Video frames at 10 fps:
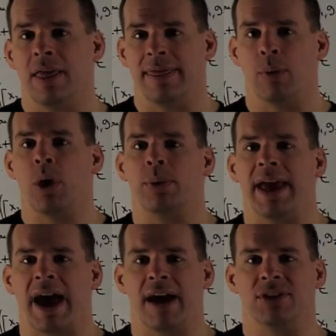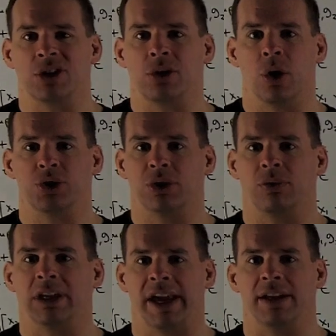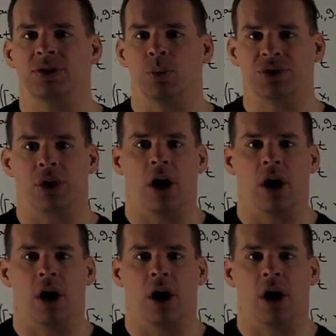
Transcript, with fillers: Then what we have is closely related to what's